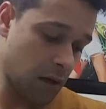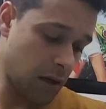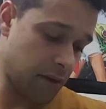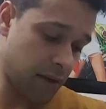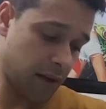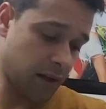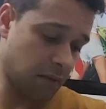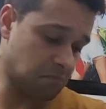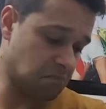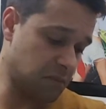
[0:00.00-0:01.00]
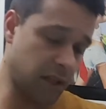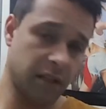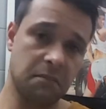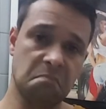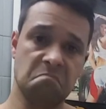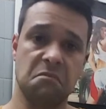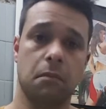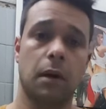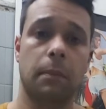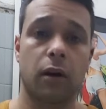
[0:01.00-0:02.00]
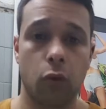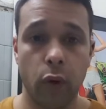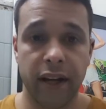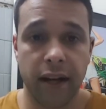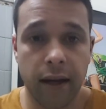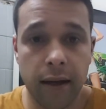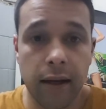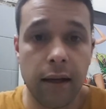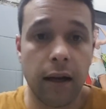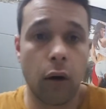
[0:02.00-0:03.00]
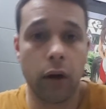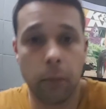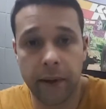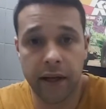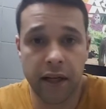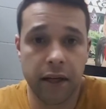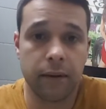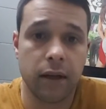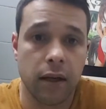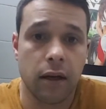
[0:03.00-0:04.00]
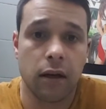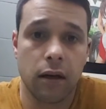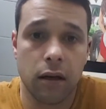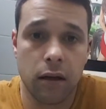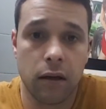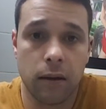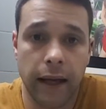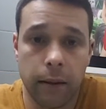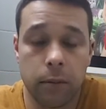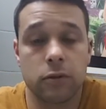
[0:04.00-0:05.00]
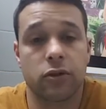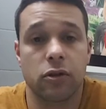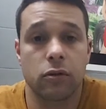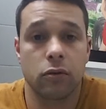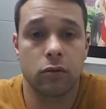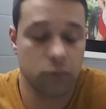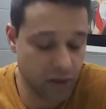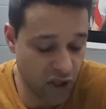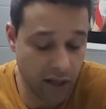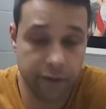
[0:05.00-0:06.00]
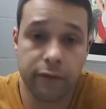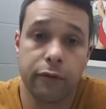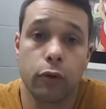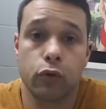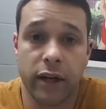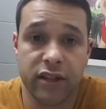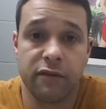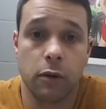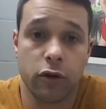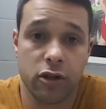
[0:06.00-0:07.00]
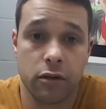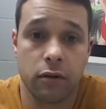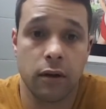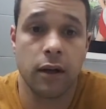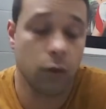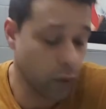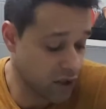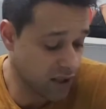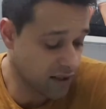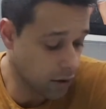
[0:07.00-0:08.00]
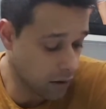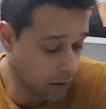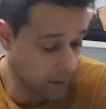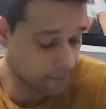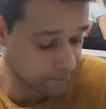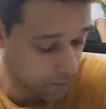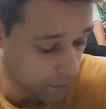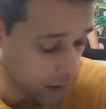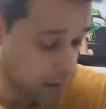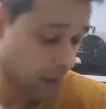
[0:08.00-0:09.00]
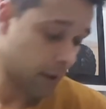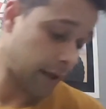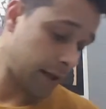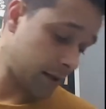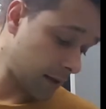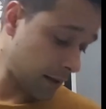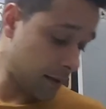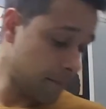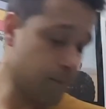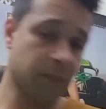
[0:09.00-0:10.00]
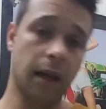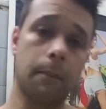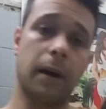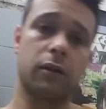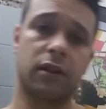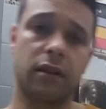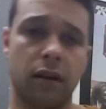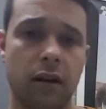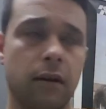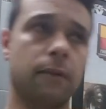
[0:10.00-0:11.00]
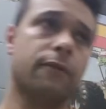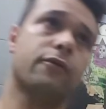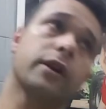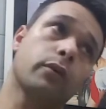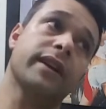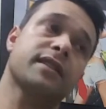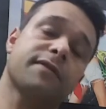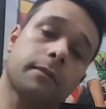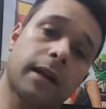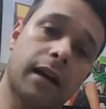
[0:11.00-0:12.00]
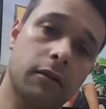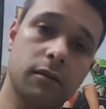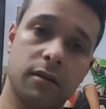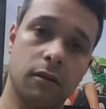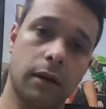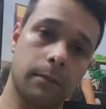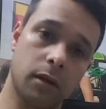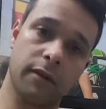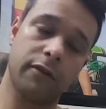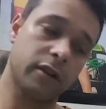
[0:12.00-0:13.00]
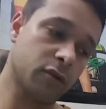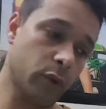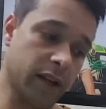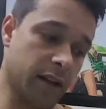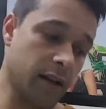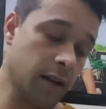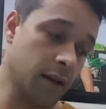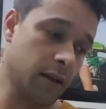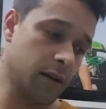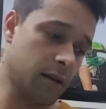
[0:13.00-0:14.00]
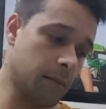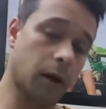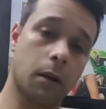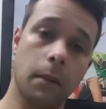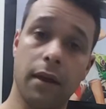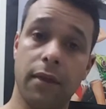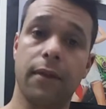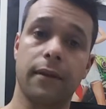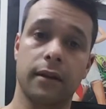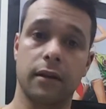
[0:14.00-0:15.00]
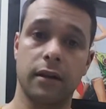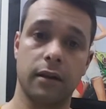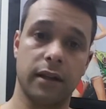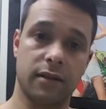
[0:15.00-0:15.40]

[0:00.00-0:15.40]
I think in about a week I will be able to achieve full range of motion, which is good. And about 3 weeks from now, so I'm on the first week, about a month in